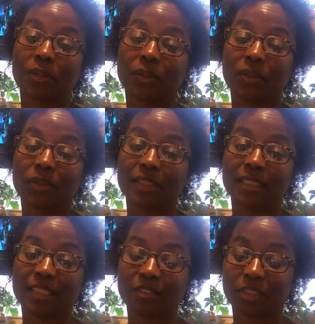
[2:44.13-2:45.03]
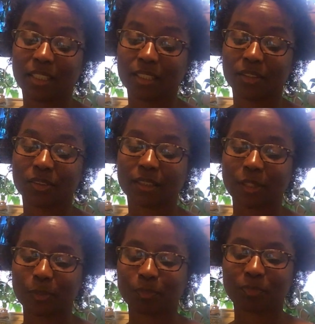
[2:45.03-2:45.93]
on these videos.
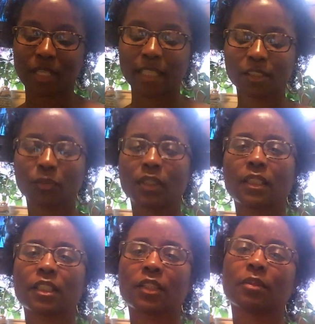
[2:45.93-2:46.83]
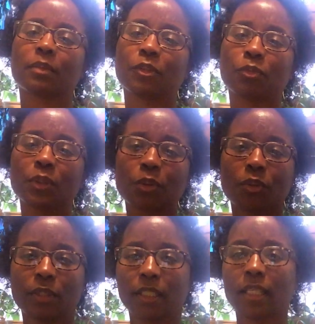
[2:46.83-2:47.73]
So I just wanted to share something real
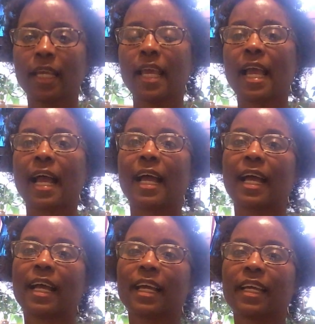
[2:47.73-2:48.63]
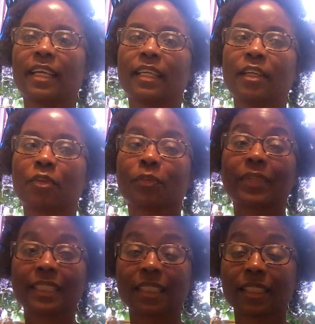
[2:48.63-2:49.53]
quick. I
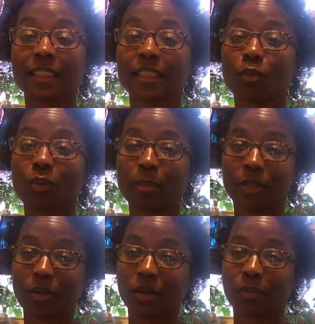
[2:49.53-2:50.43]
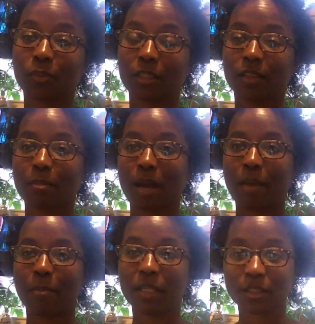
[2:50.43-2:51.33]
recently did a webinar with
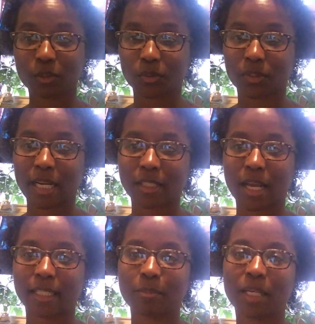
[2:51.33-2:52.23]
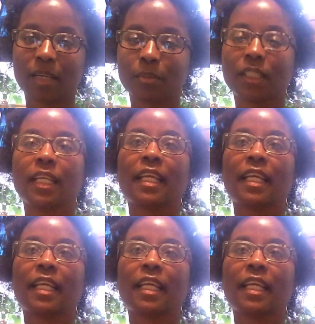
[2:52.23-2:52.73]
my mentor, Dr. Ali Muhammad,